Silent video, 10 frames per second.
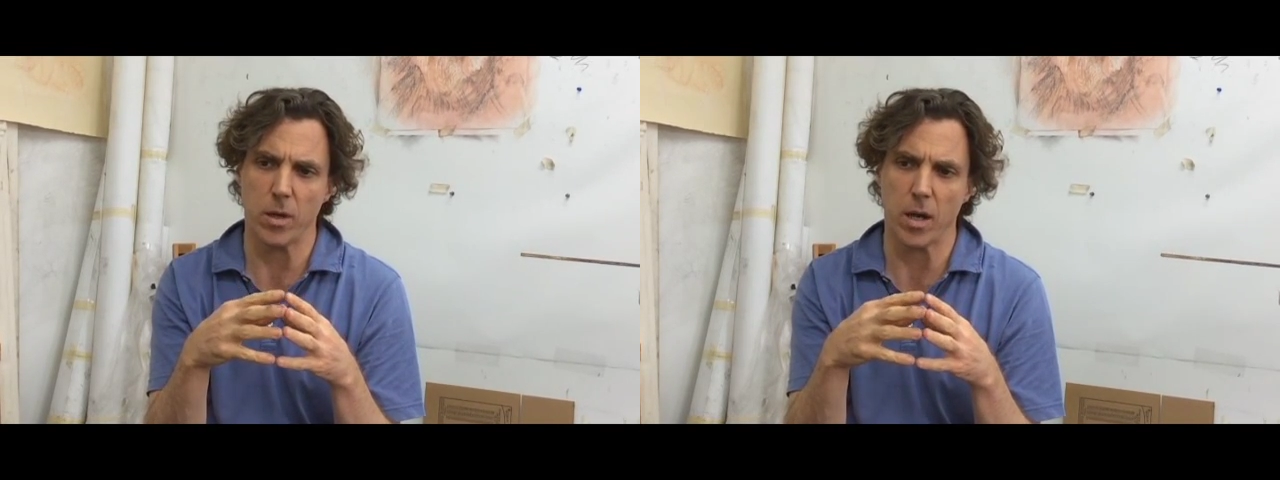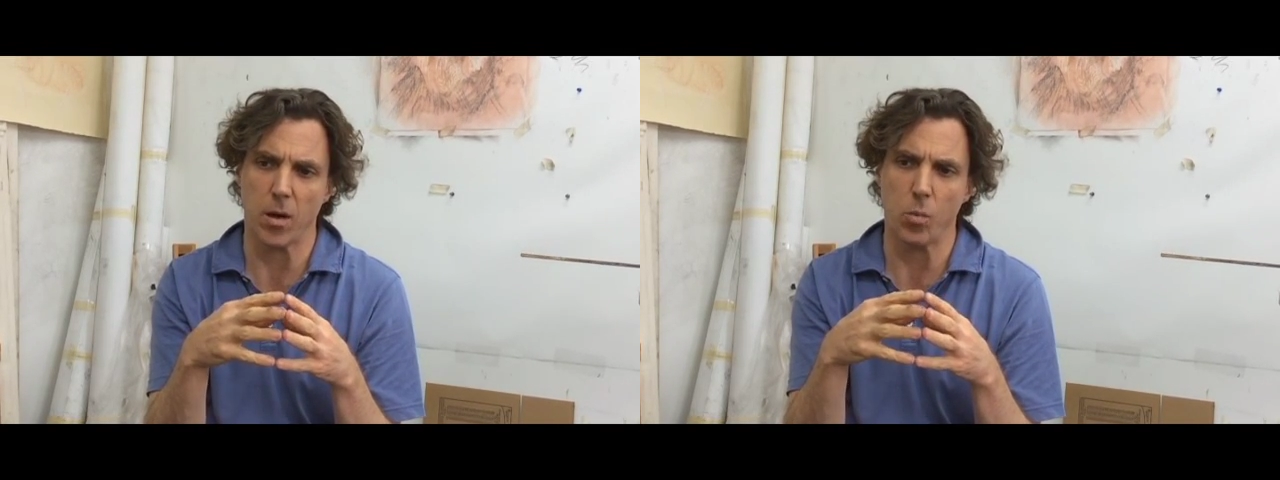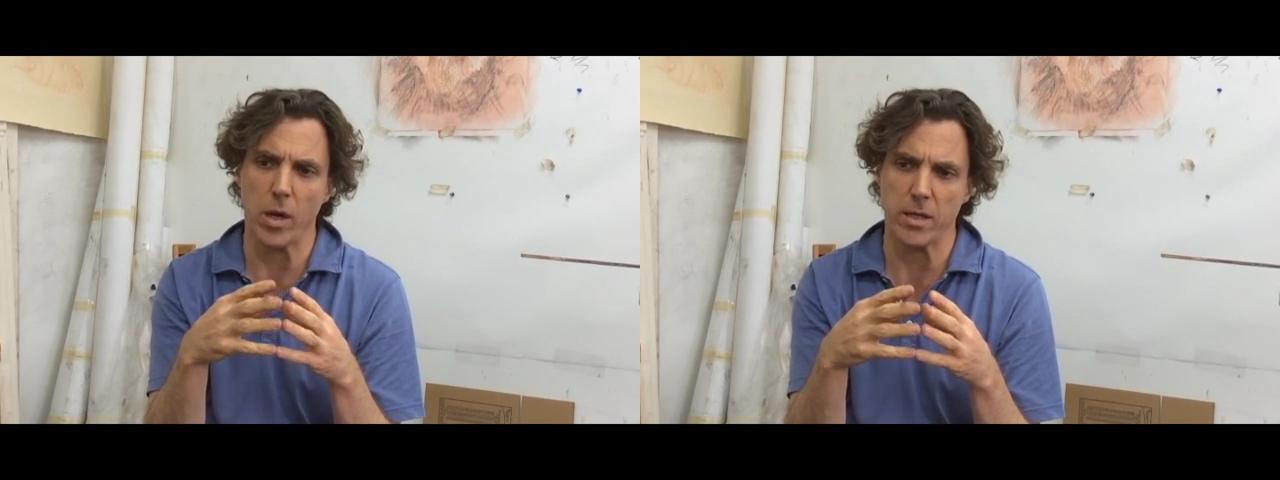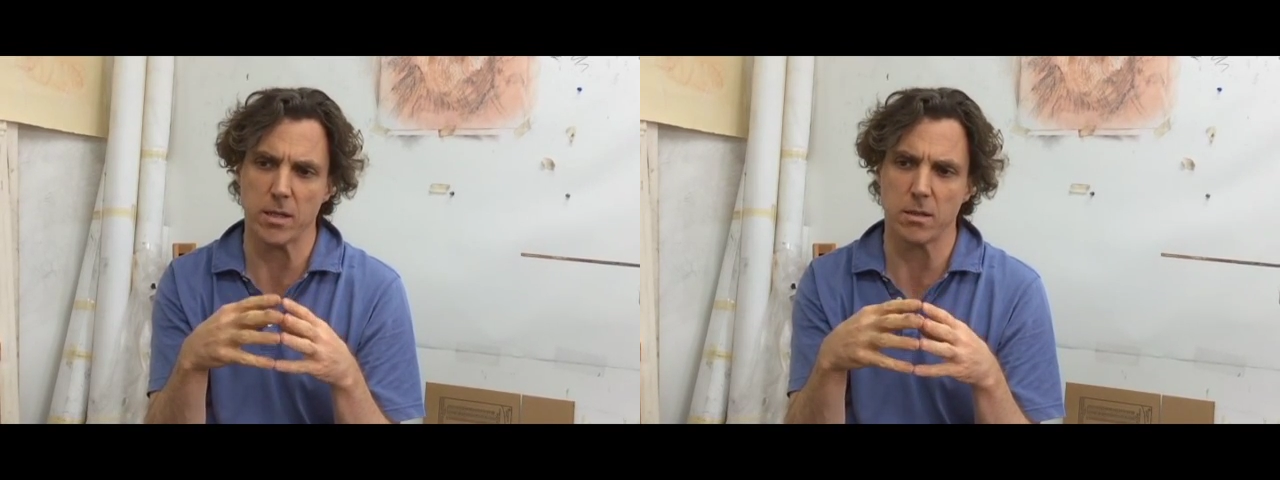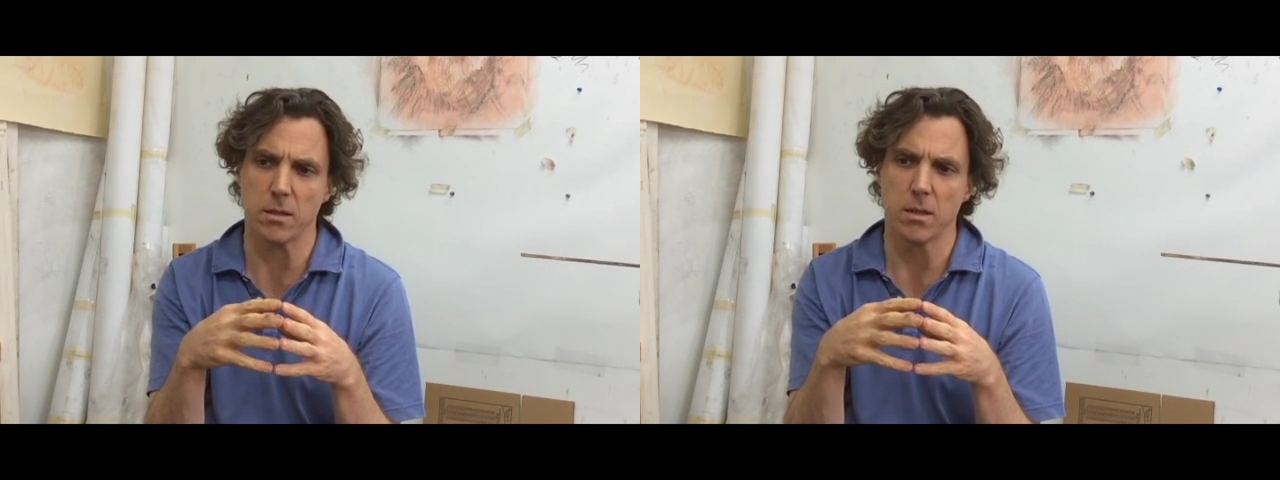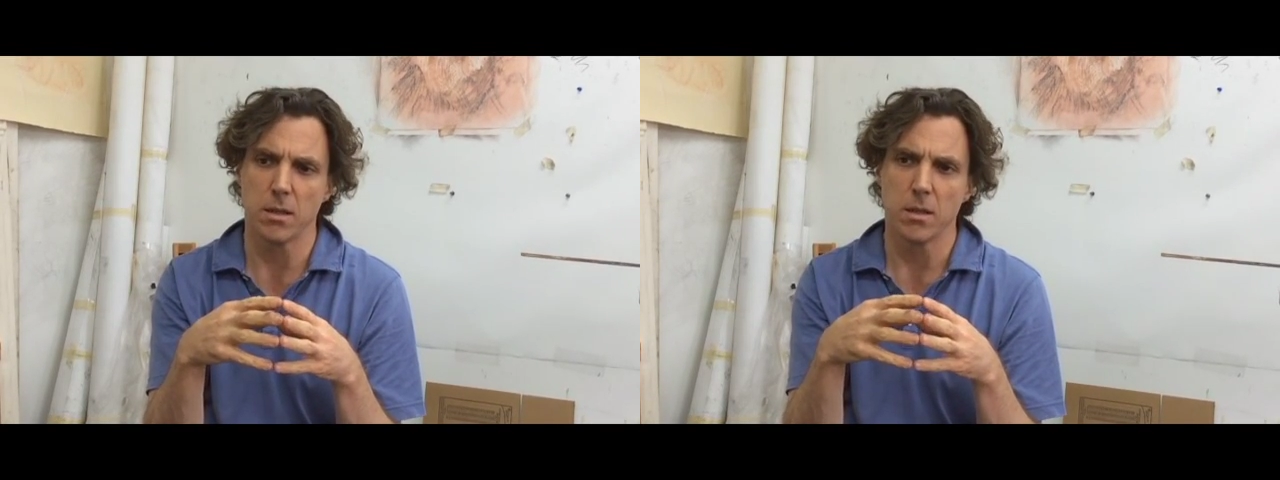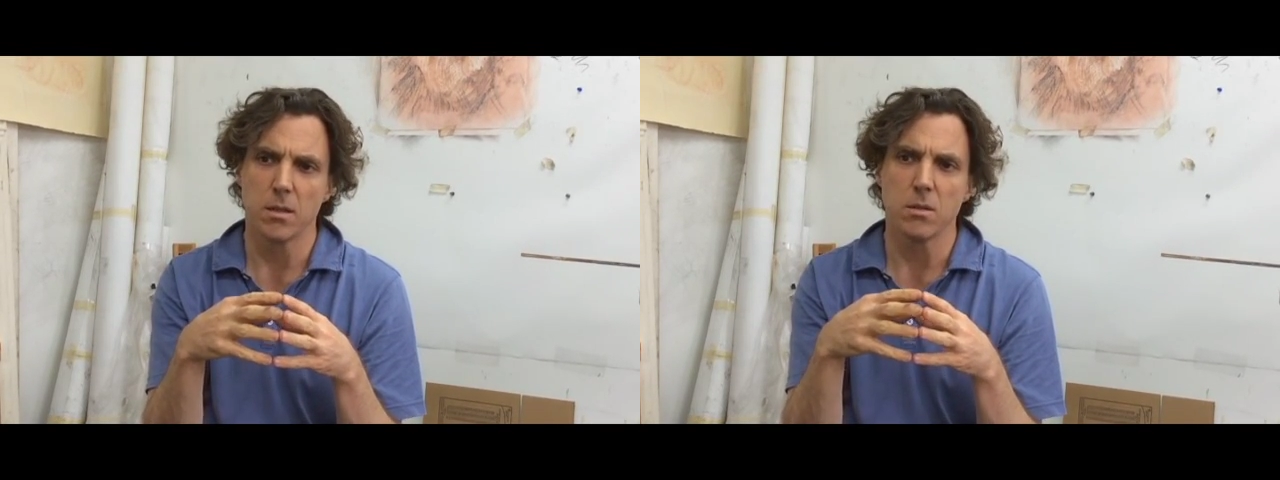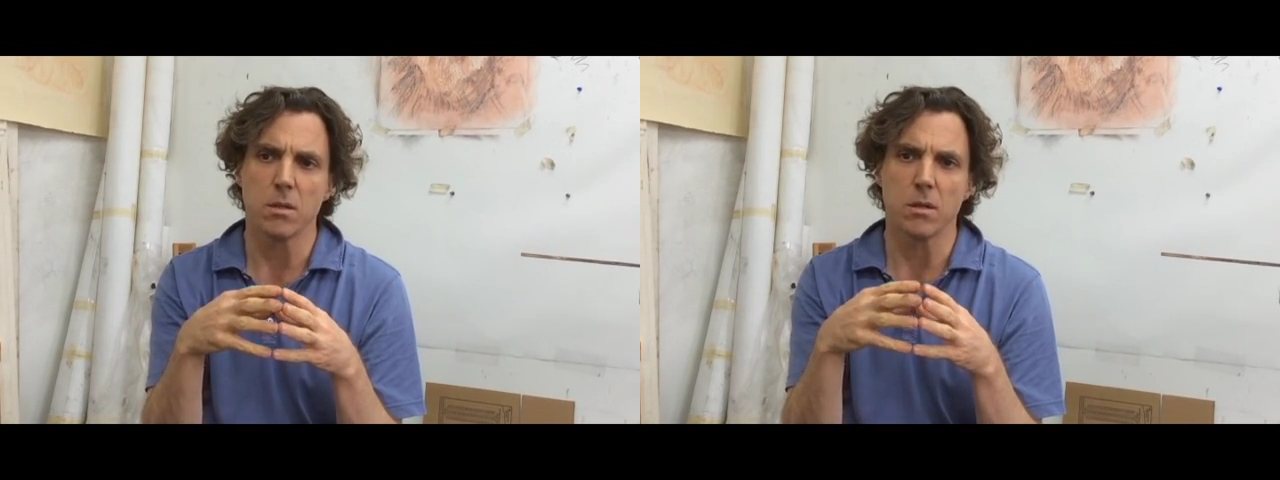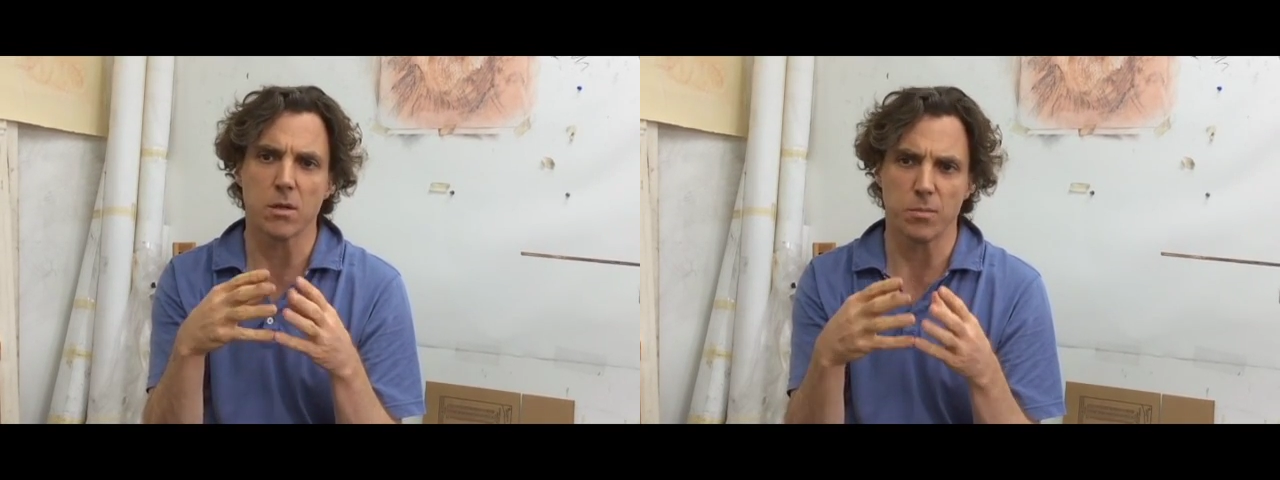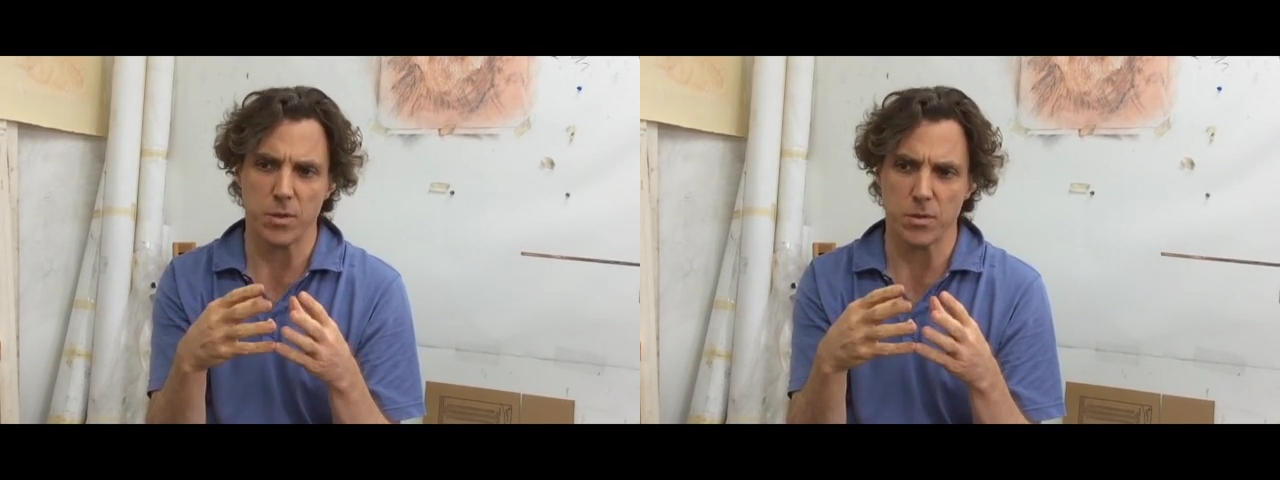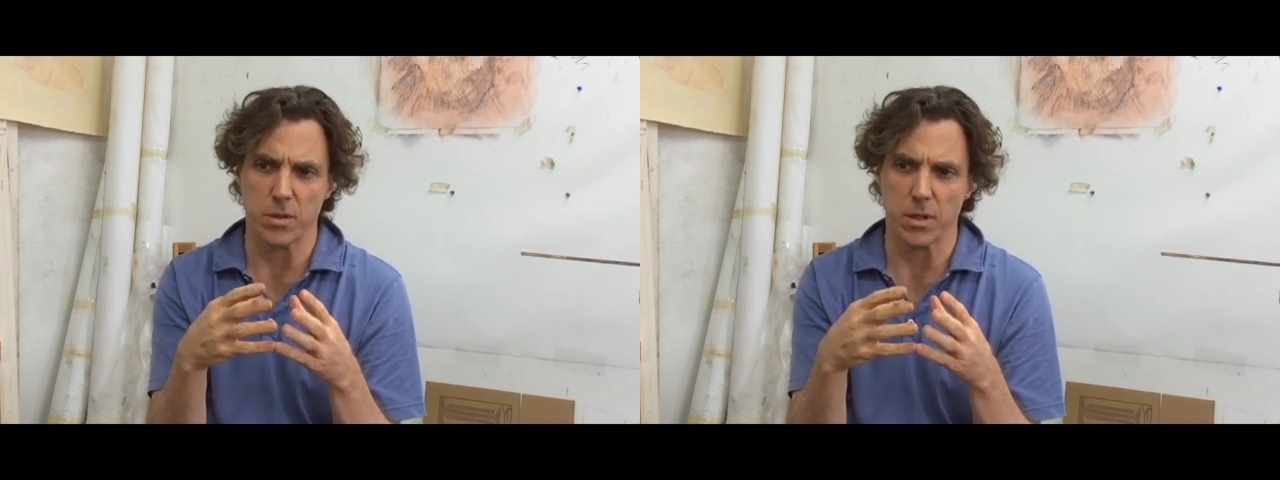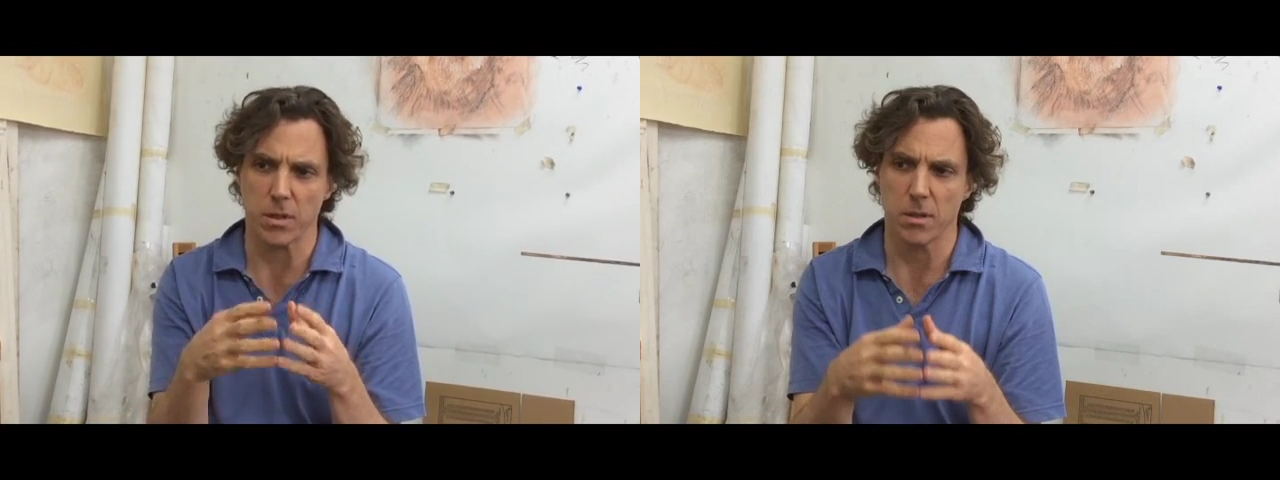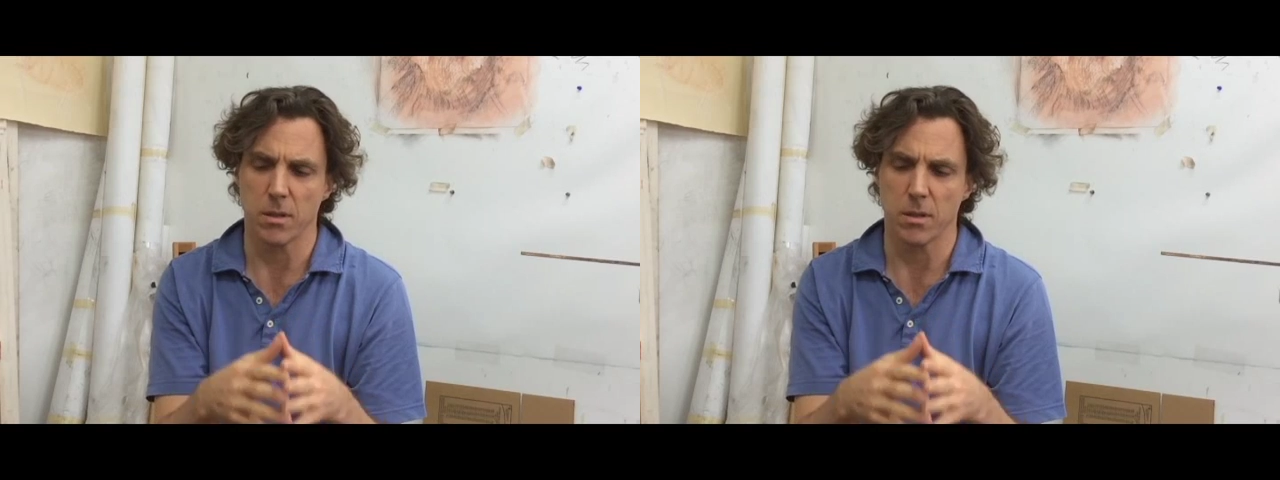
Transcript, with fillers: we are wedded to the computer.